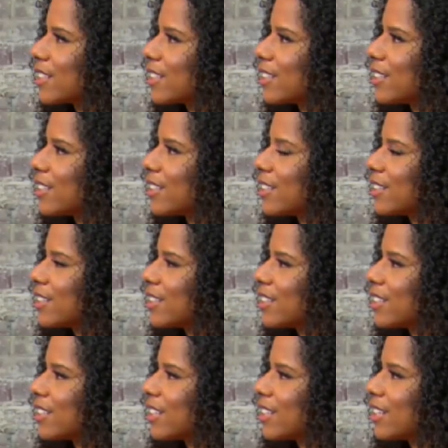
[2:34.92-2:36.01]

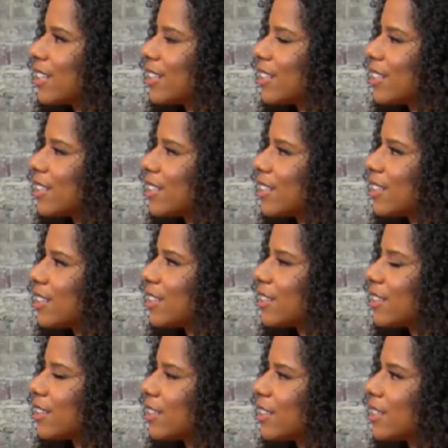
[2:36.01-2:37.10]

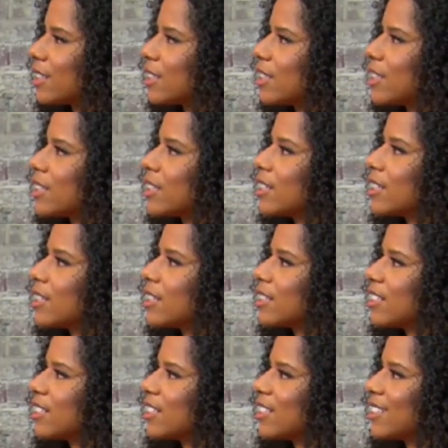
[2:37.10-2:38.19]

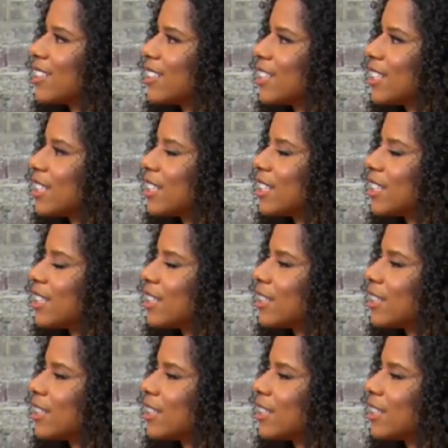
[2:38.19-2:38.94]
The person shown says nothing.